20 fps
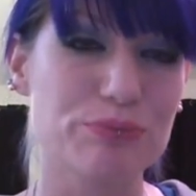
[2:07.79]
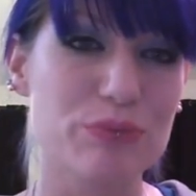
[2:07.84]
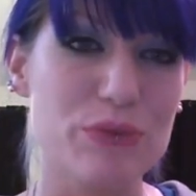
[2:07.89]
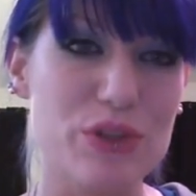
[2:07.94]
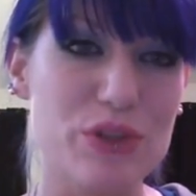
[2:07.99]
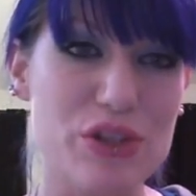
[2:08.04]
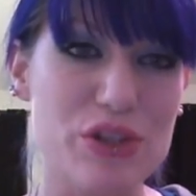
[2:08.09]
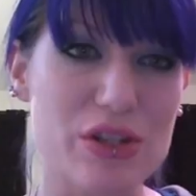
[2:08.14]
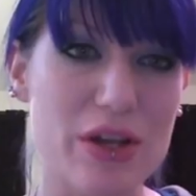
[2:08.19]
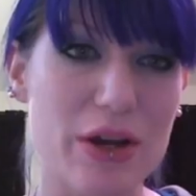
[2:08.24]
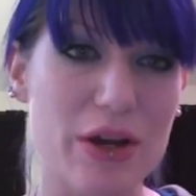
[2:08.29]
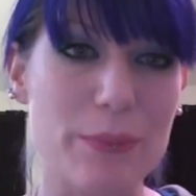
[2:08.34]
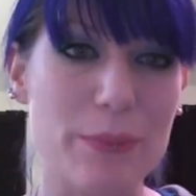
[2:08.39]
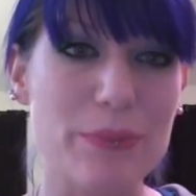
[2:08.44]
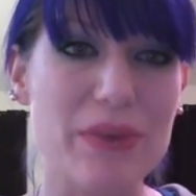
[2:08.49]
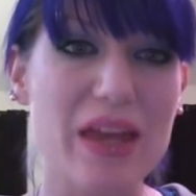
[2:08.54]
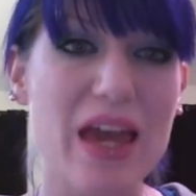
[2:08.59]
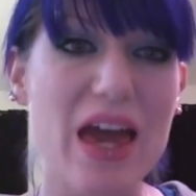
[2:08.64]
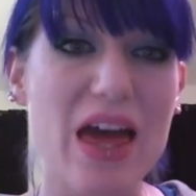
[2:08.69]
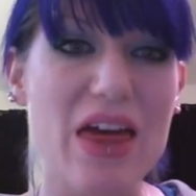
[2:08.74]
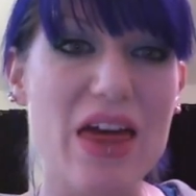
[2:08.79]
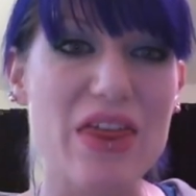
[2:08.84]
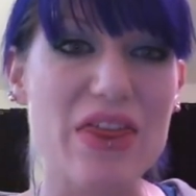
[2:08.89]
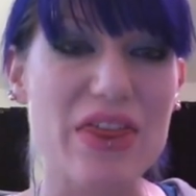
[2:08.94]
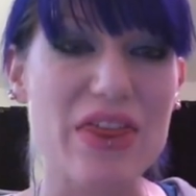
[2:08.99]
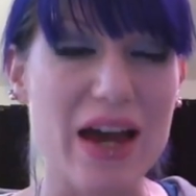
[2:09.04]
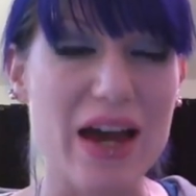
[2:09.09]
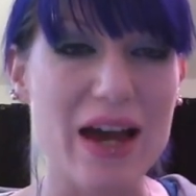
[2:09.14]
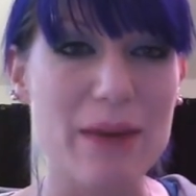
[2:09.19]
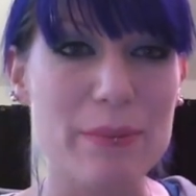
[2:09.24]
So
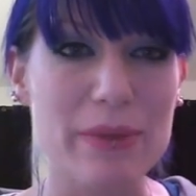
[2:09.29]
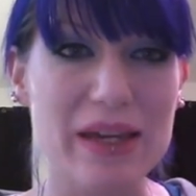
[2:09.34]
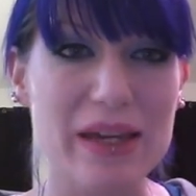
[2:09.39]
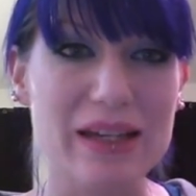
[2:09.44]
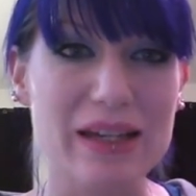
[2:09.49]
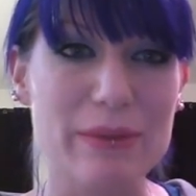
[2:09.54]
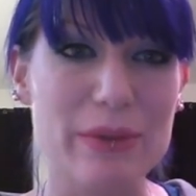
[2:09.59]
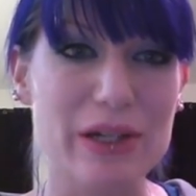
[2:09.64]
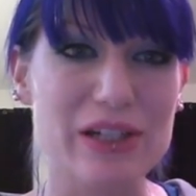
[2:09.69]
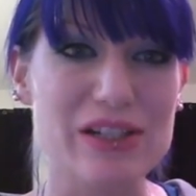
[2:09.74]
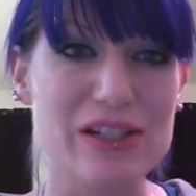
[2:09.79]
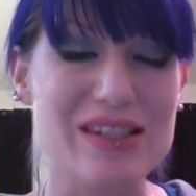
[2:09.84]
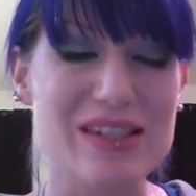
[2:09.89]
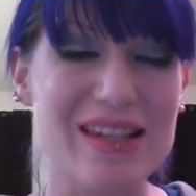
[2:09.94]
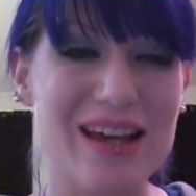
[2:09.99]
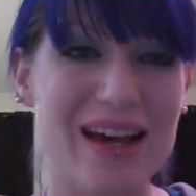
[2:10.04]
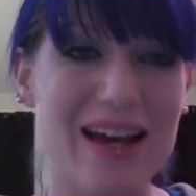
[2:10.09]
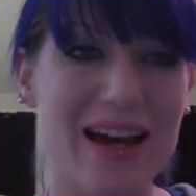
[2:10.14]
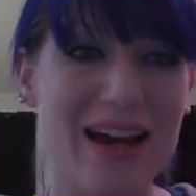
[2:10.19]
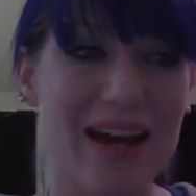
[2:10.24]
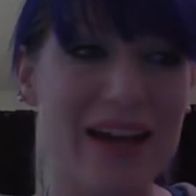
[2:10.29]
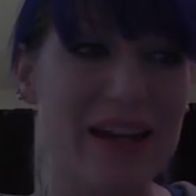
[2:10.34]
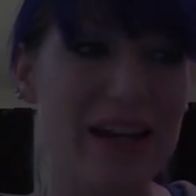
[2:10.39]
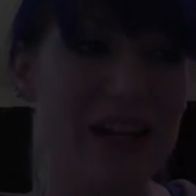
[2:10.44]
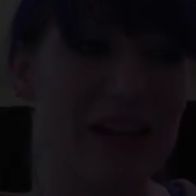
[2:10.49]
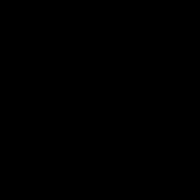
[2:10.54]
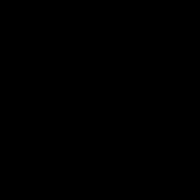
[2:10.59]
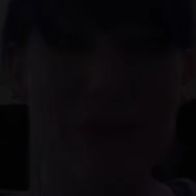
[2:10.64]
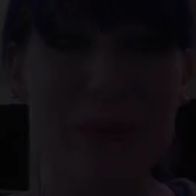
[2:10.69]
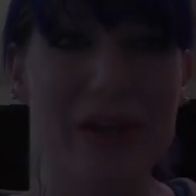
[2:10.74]
that being put
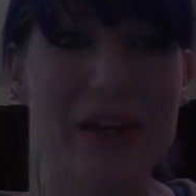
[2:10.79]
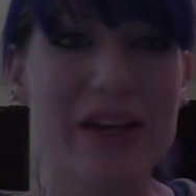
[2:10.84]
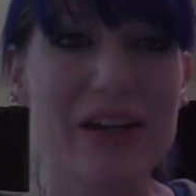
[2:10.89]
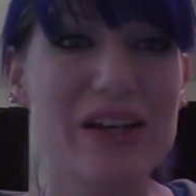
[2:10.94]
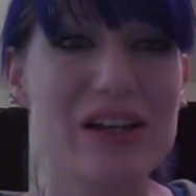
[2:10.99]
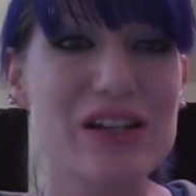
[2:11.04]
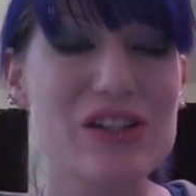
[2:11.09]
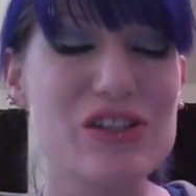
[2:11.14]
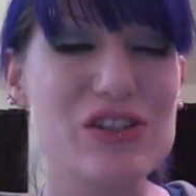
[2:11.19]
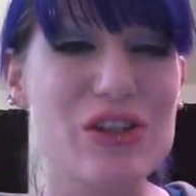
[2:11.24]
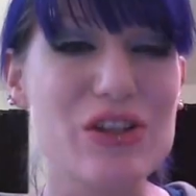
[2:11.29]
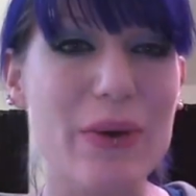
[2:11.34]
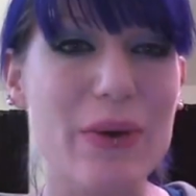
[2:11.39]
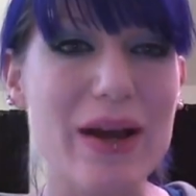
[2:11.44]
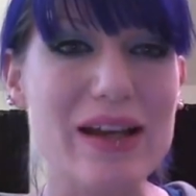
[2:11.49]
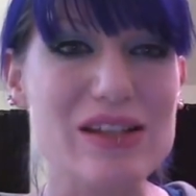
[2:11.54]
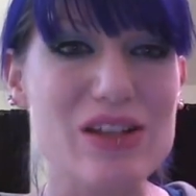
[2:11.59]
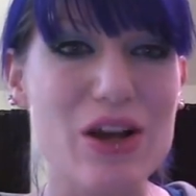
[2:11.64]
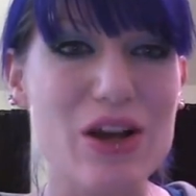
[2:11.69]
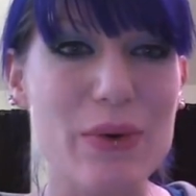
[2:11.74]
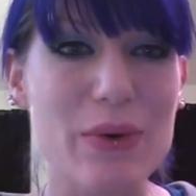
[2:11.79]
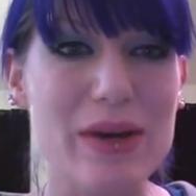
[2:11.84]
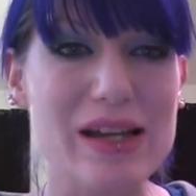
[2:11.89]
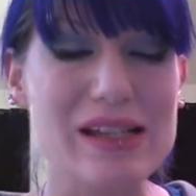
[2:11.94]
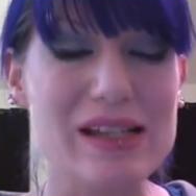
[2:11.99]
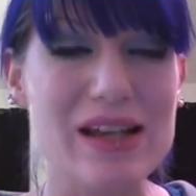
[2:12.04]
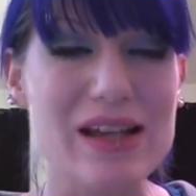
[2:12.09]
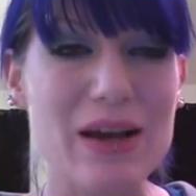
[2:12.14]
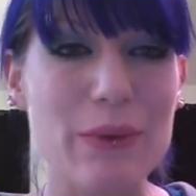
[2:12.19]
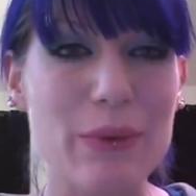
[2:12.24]
aside, so as
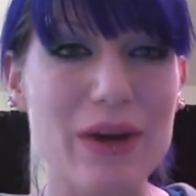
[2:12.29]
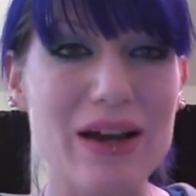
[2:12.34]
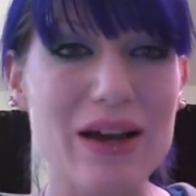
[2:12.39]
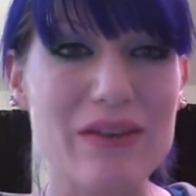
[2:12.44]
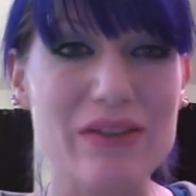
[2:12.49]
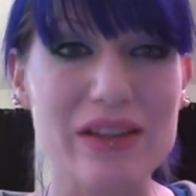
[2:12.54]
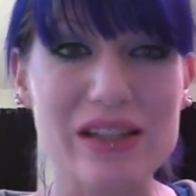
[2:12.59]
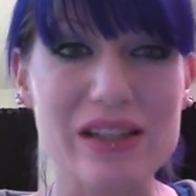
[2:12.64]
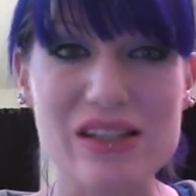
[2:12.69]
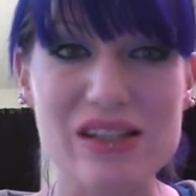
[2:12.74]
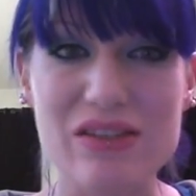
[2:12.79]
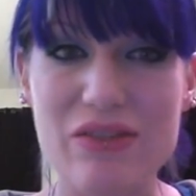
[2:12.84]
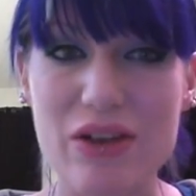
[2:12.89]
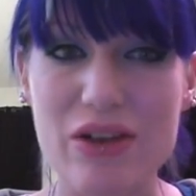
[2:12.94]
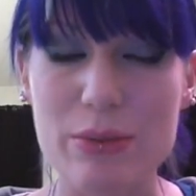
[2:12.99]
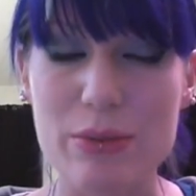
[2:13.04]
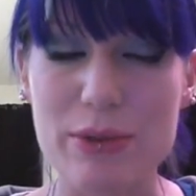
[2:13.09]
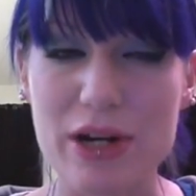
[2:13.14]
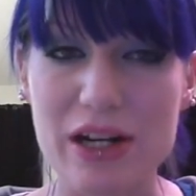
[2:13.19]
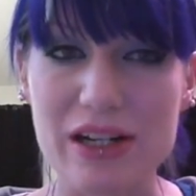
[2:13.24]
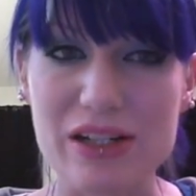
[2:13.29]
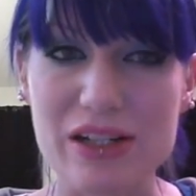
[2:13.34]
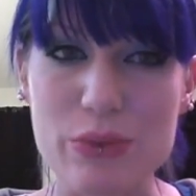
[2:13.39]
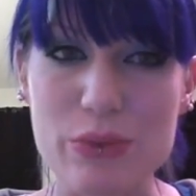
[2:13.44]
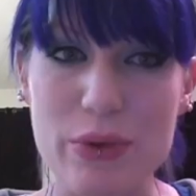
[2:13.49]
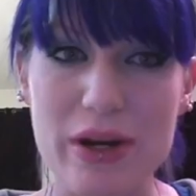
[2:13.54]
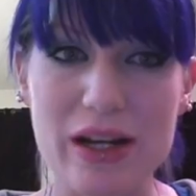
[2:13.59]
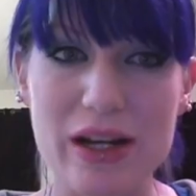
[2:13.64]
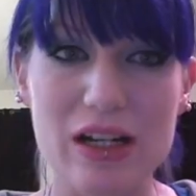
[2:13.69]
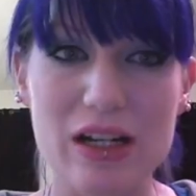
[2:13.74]
always, I will have a list of all the products,
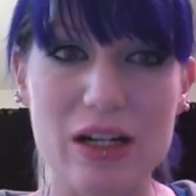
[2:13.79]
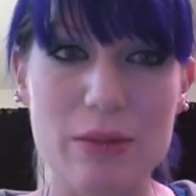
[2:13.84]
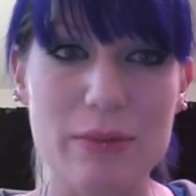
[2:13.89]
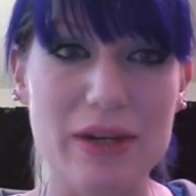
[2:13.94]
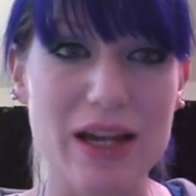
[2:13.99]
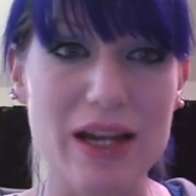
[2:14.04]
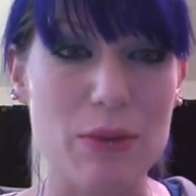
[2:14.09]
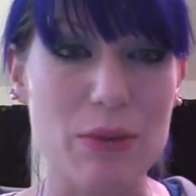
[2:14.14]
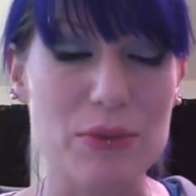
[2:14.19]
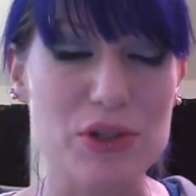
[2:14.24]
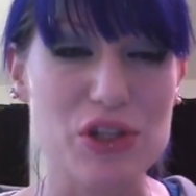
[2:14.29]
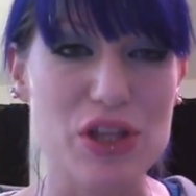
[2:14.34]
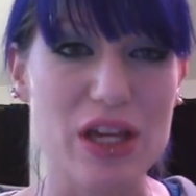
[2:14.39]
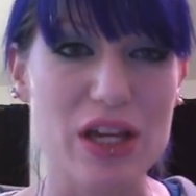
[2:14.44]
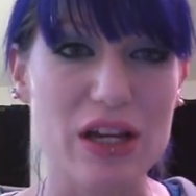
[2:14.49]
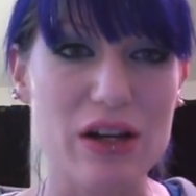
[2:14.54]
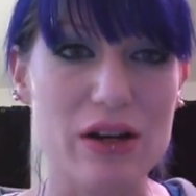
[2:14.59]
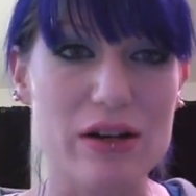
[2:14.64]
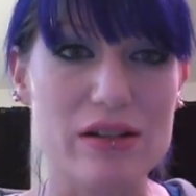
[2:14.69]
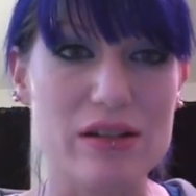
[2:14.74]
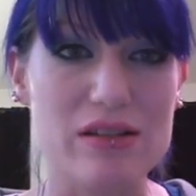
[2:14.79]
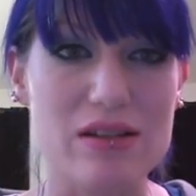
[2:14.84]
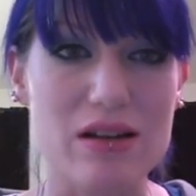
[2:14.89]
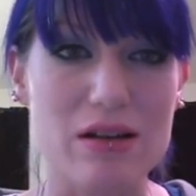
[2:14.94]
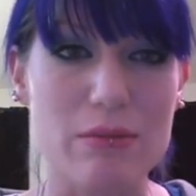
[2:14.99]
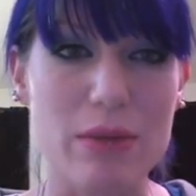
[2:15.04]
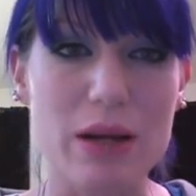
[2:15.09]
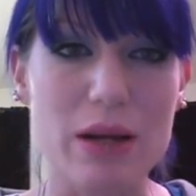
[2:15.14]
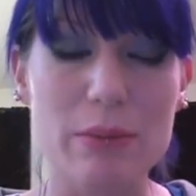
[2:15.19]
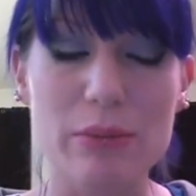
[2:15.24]
where I got them and how much they cost
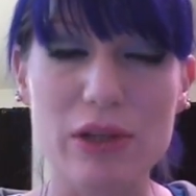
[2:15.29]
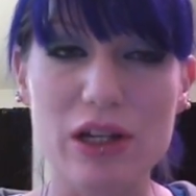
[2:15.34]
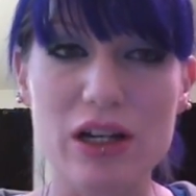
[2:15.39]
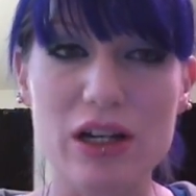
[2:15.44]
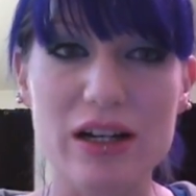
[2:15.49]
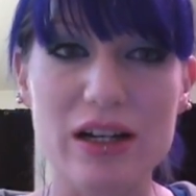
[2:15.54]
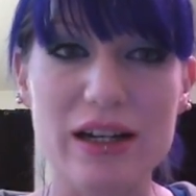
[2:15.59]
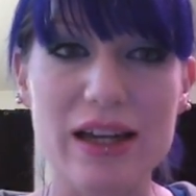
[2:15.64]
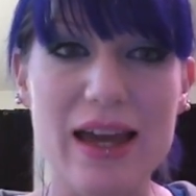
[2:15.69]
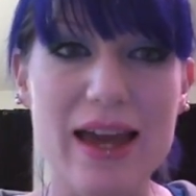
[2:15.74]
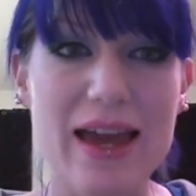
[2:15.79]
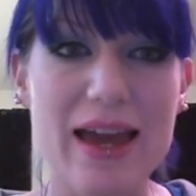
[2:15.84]
on my blog,